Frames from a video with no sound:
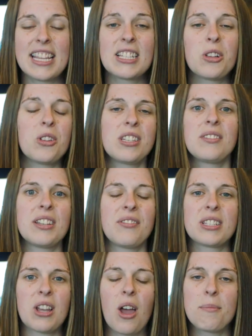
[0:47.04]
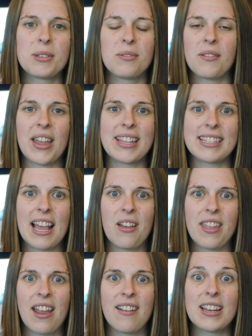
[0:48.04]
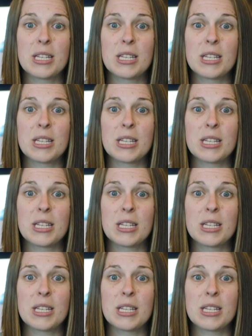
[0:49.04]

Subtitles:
There's lots of different types of events out there,